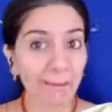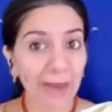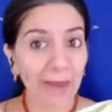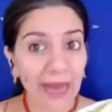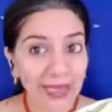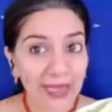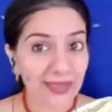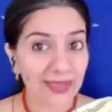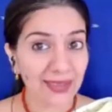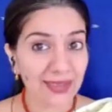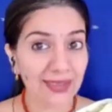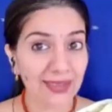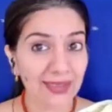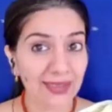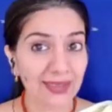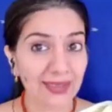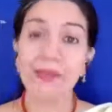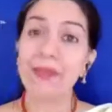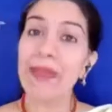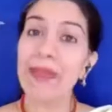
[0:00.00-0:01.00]
But
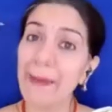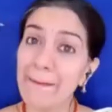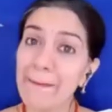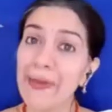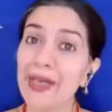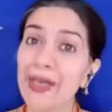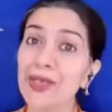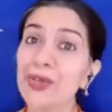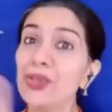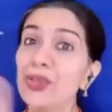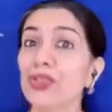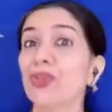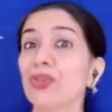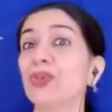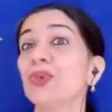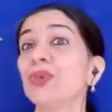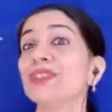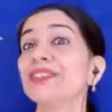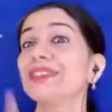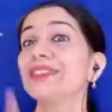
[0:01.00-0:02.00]
remember to
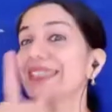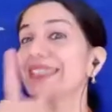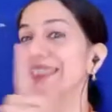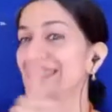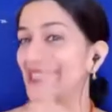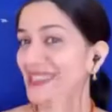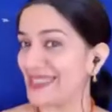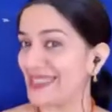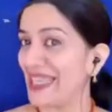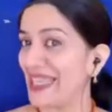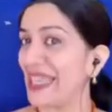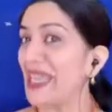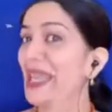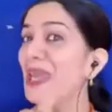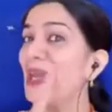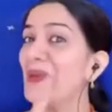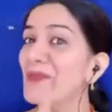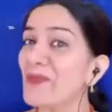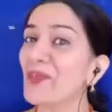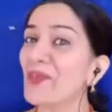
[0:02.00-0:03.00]
use the
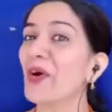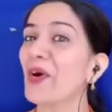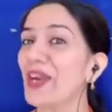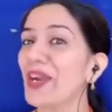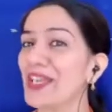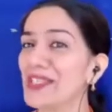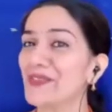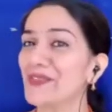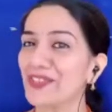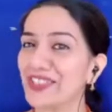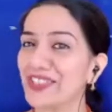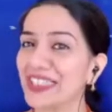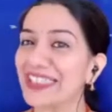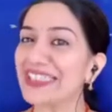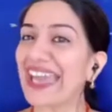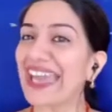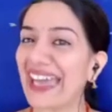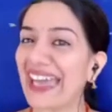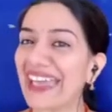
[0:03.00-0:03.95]
same voice for the